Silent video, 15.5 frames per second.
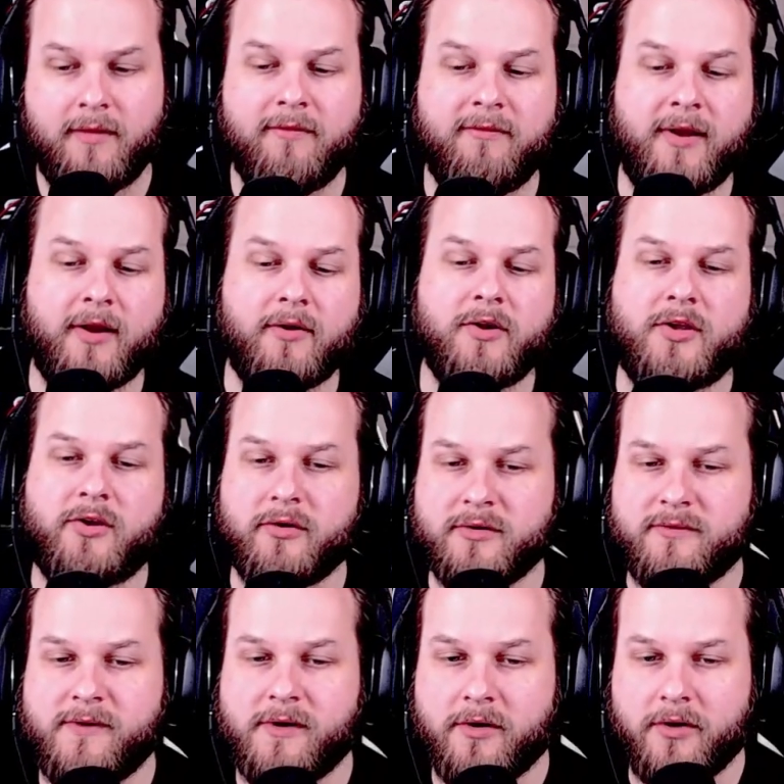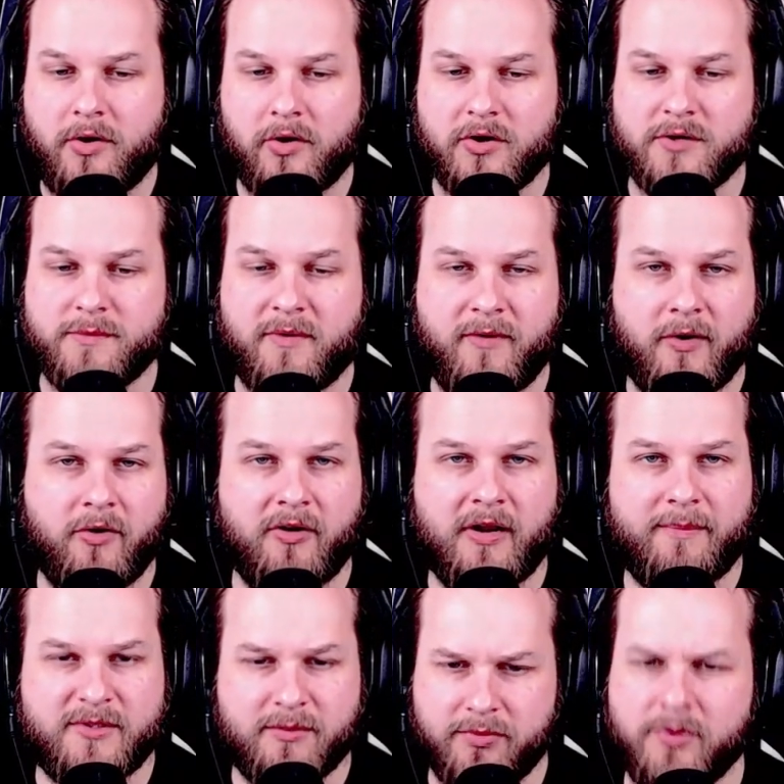Very curious, but a very good
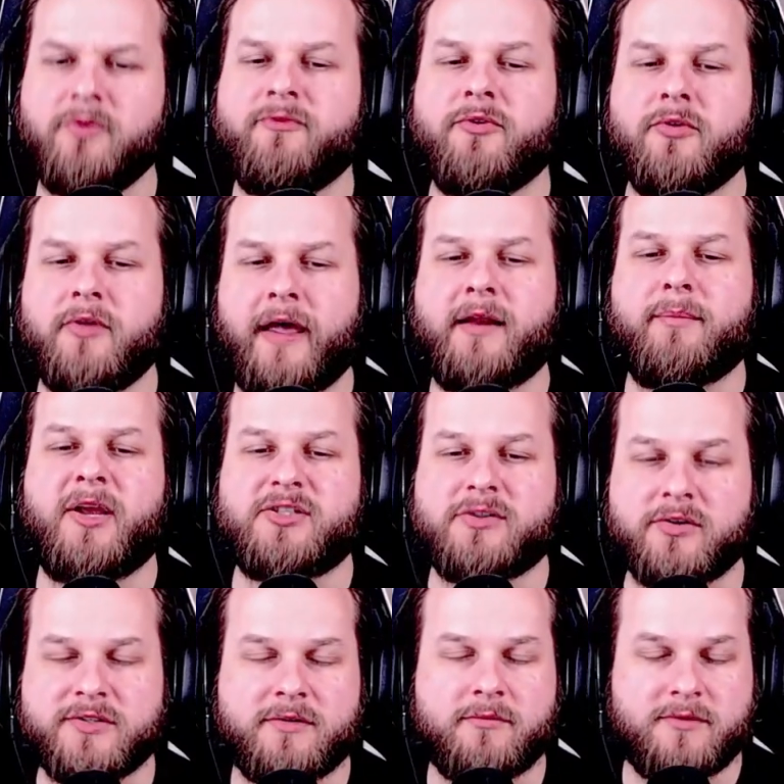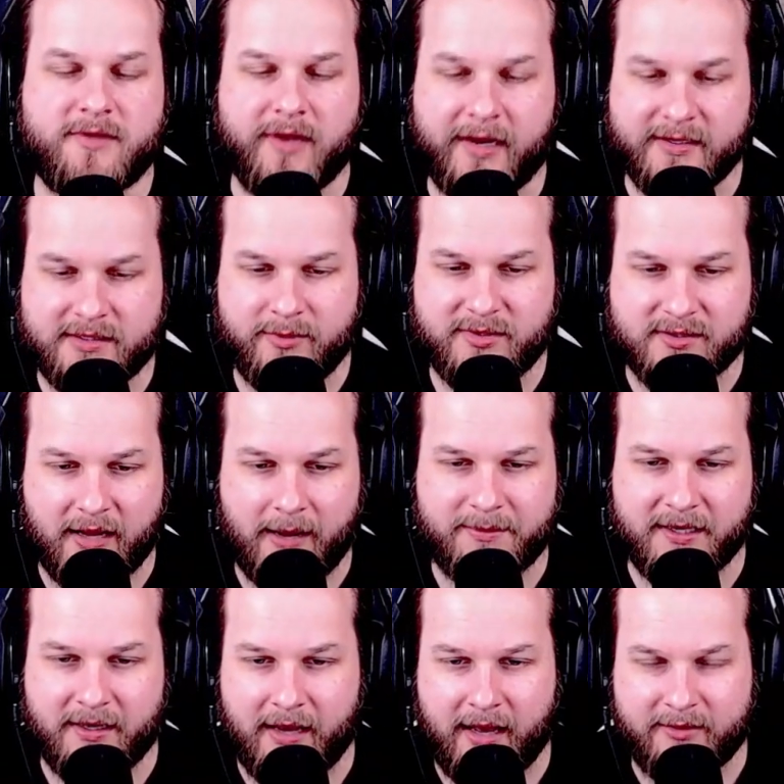episode. Beautiful animation. Also, it was nice that we stopped
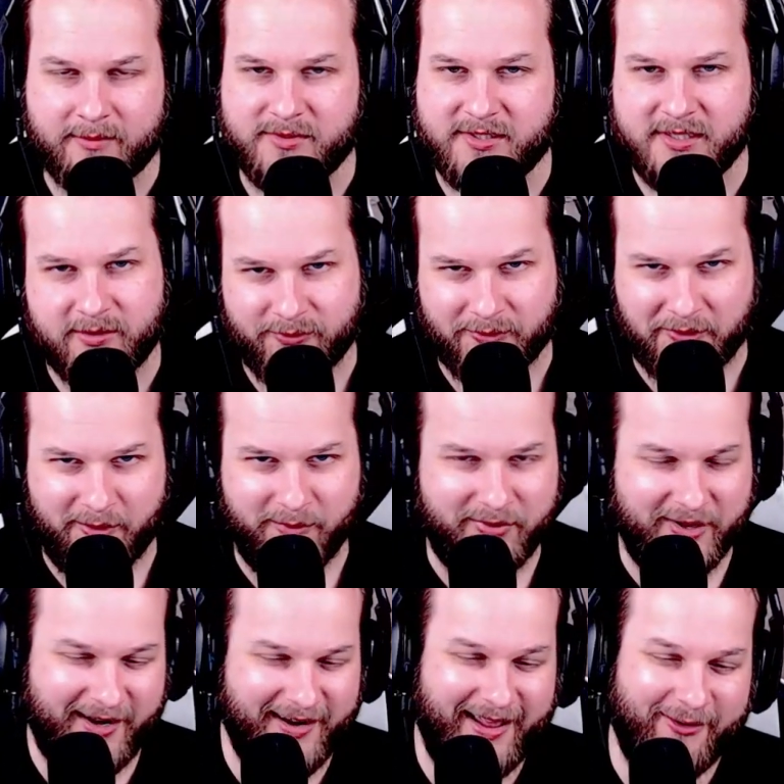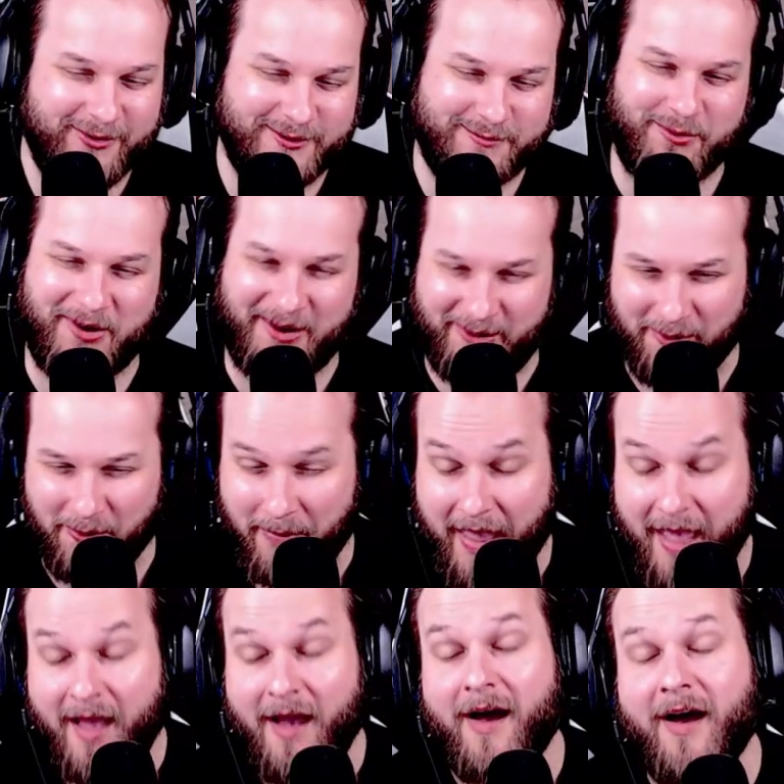in Gotham City for a little bit. That was pretty cool.
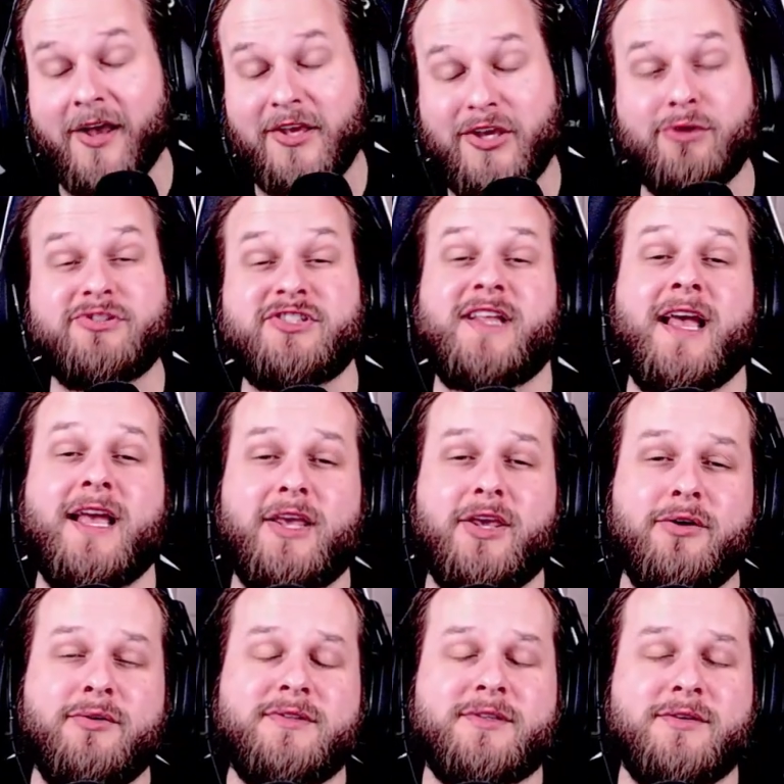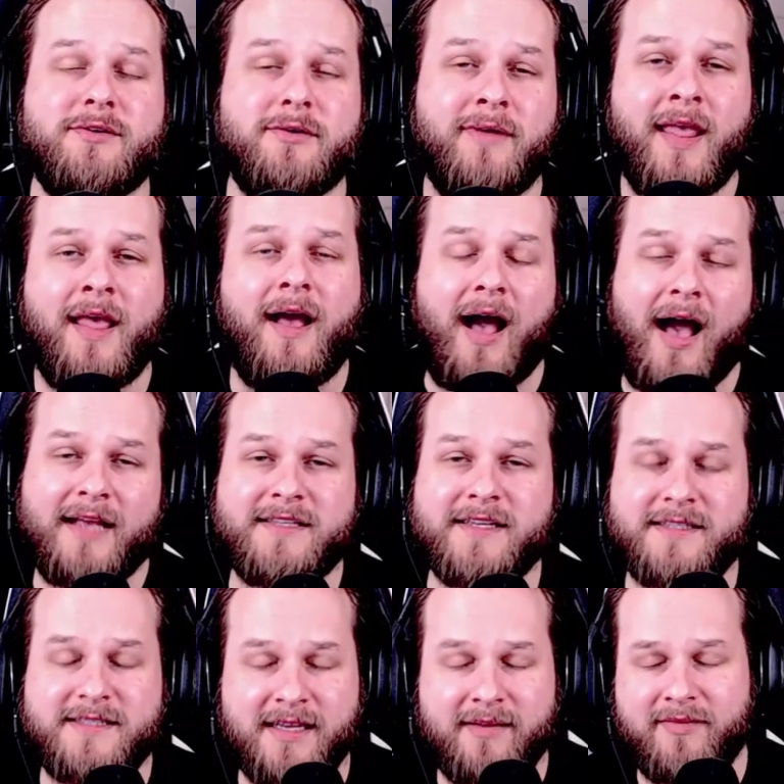Huge thank you to Isaac
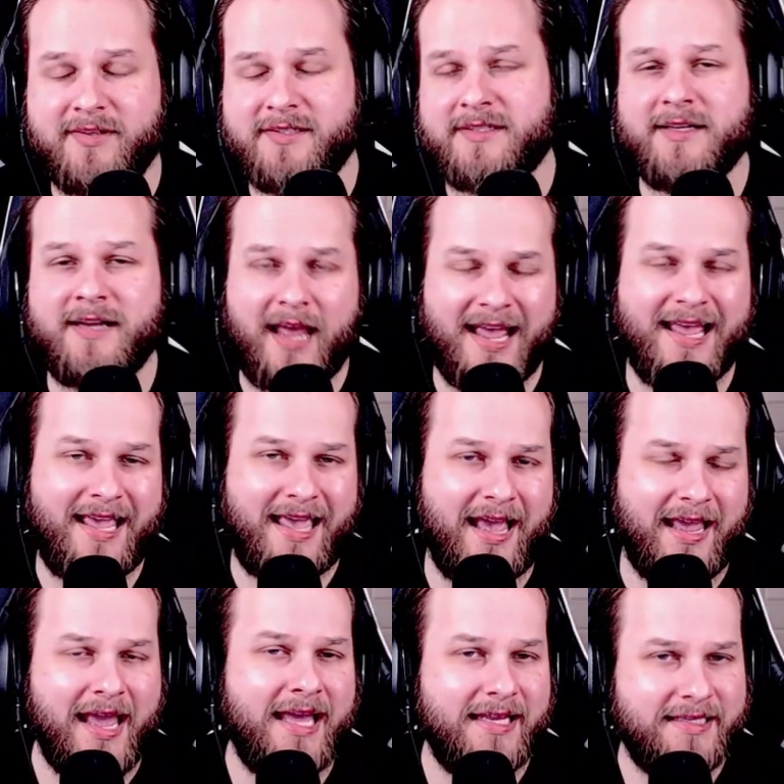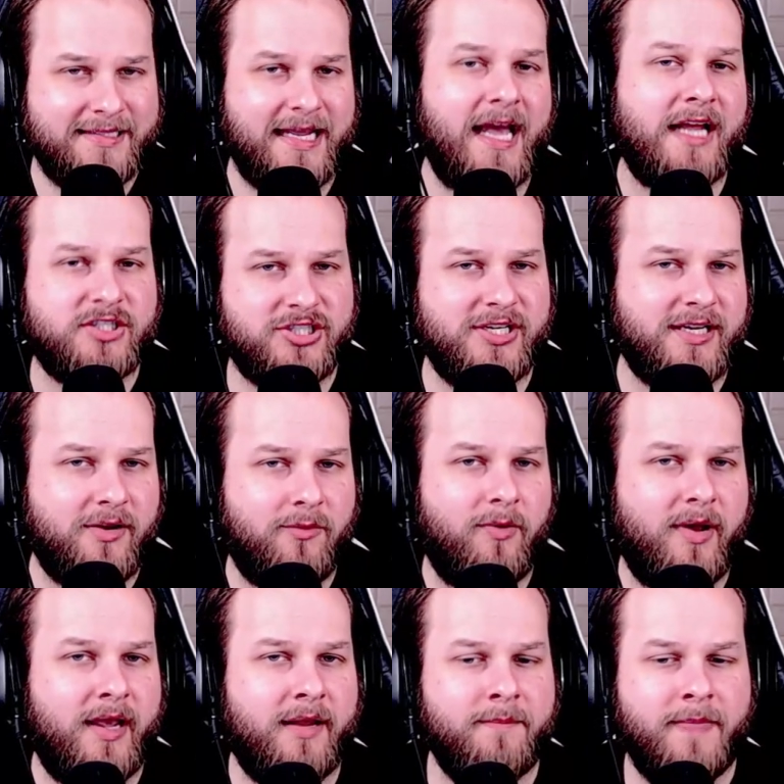Stevenson, a.k.a. Dat Chicken
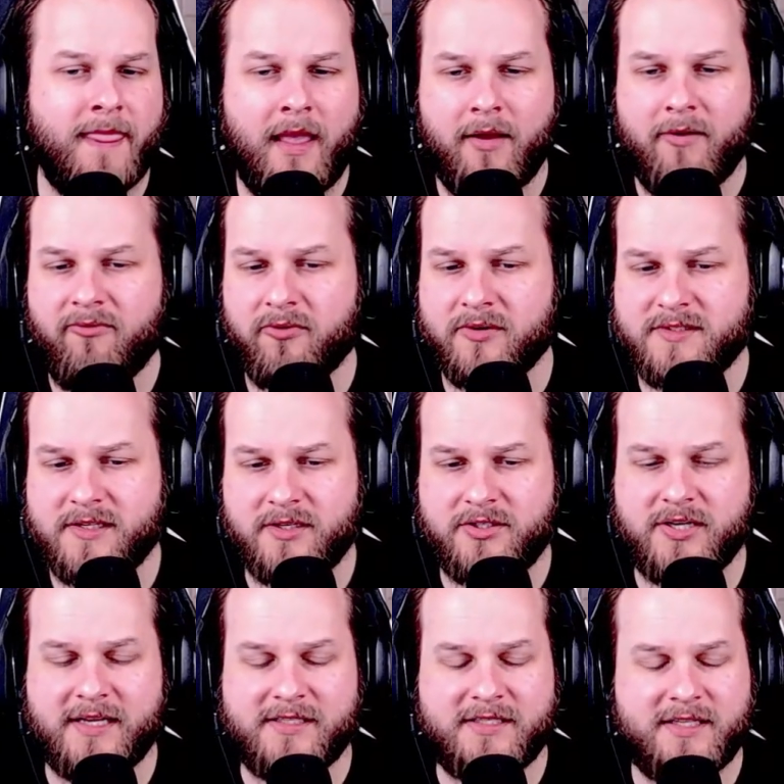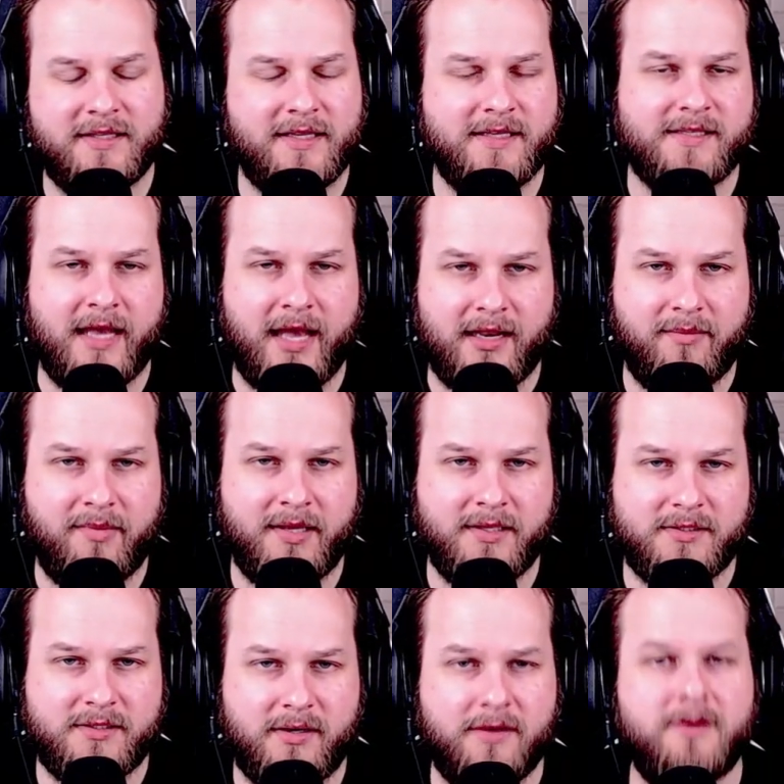Wing, for suggesting this anime
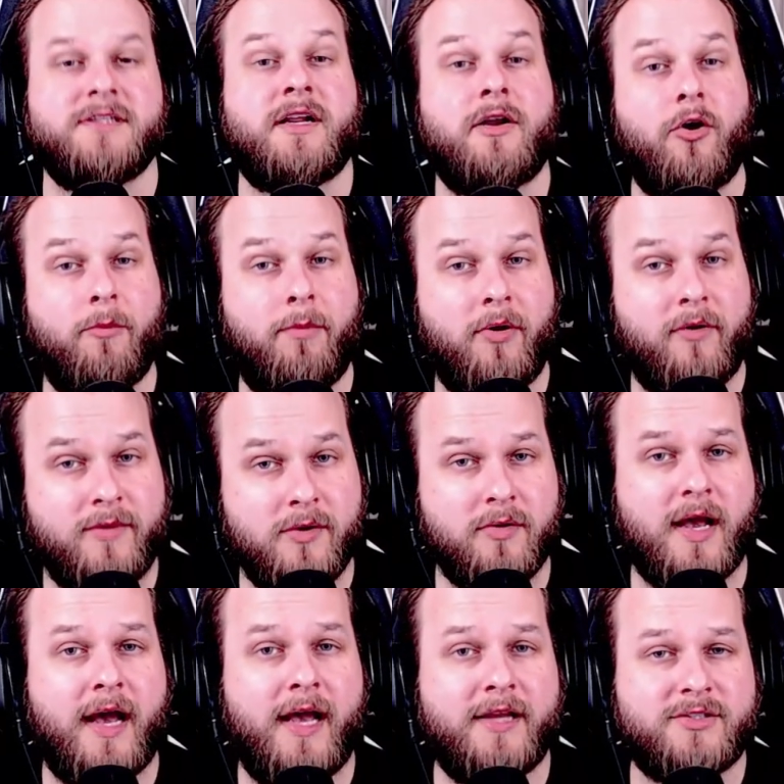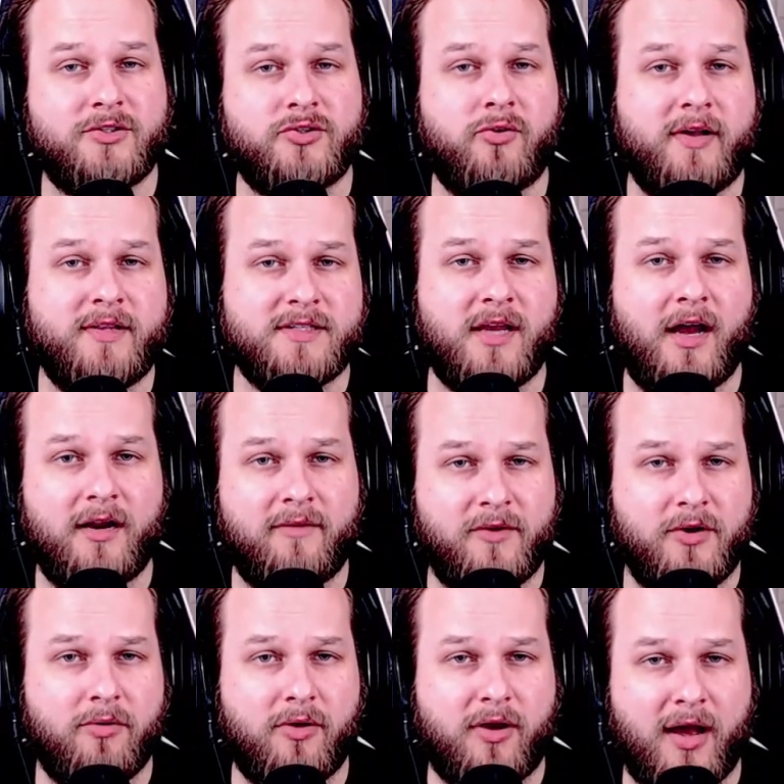series, and I hope all of you guys enjoyed this odd
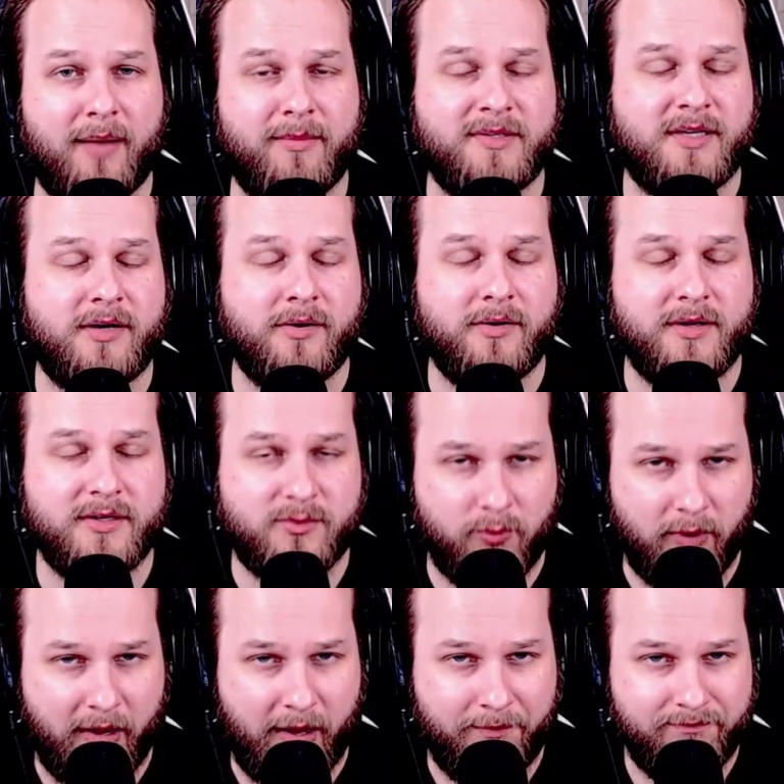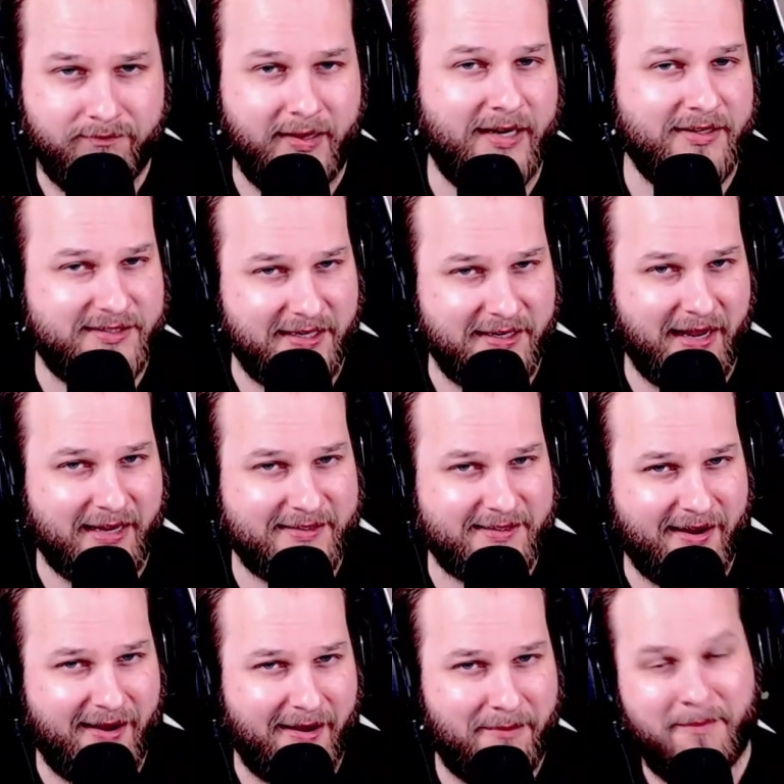video commentary as well, and I'll see you next time.